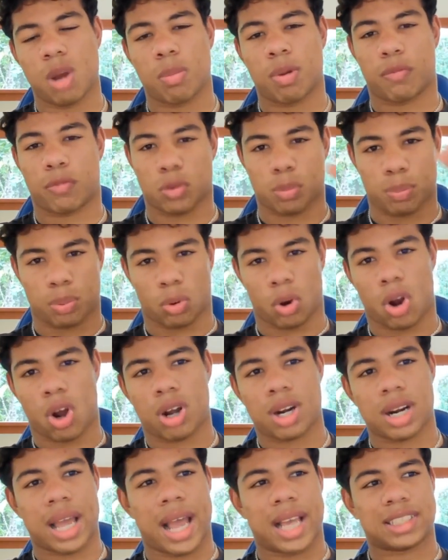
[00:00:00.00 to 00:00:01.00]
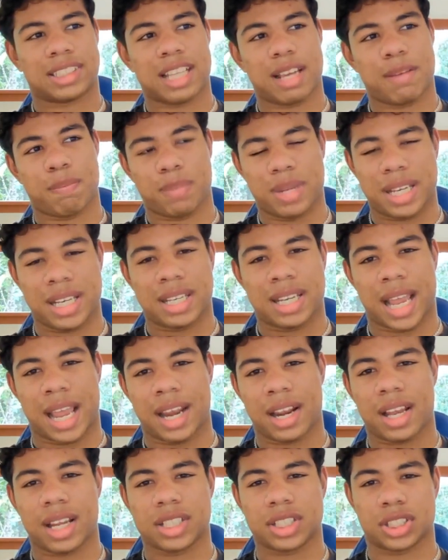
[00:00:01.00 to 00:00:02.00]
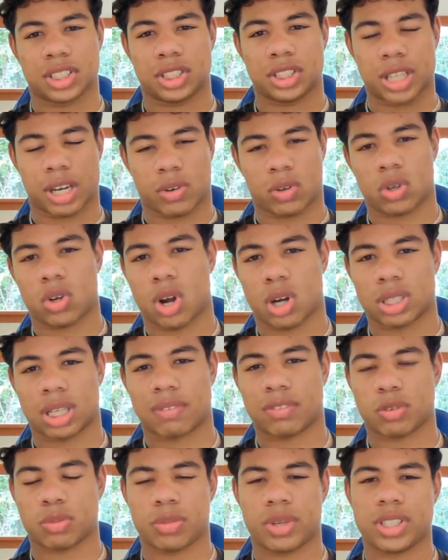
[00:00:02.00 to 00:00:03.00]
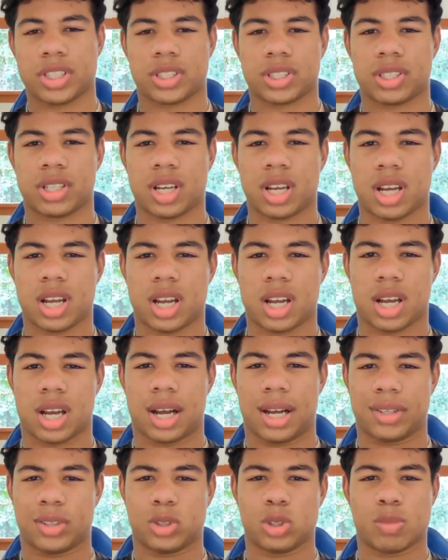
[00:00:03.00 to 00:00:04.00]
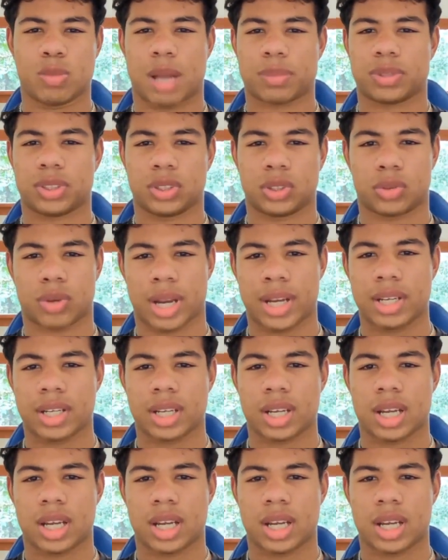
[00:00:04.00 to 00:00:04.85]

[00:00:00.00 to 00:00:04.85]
But for broad SMB data and just general contact information, Google Maps is great.